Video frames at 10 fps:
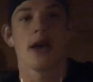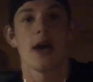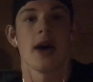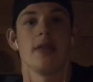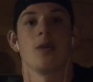
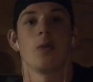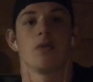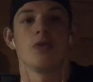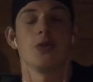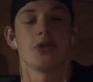and there
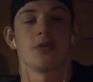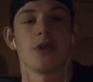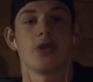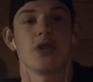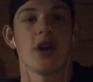really wasn't
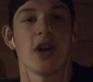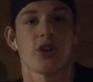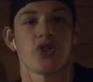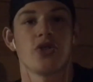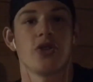much
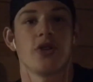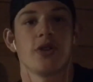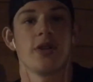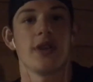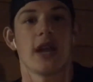extra
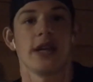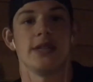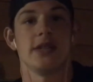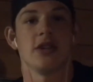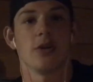that I
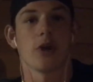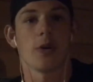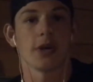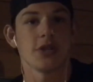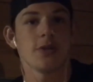didn't know
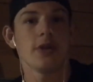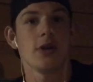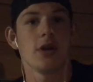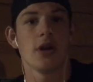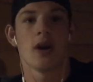going into it.
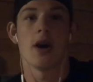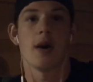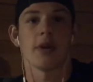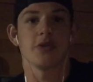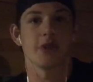
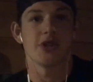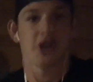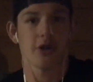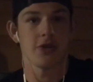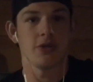I used my
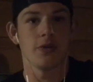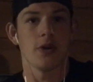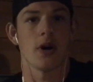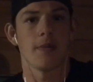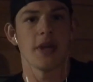chair to do
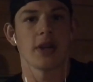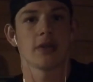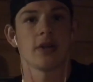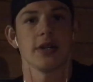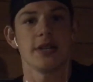
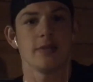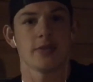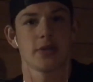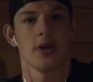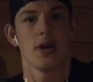incline
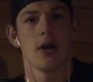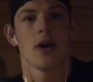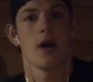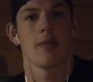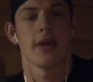dips,
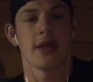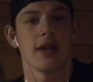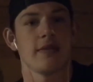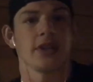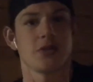and then
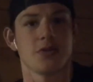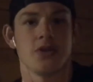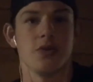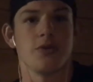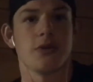everything else was
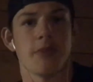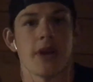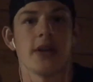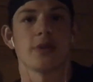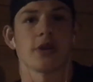used with the
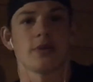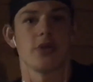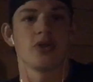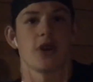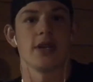bands when it comes
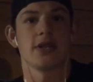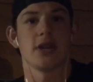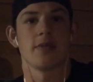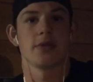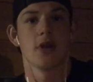to
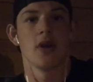triceps.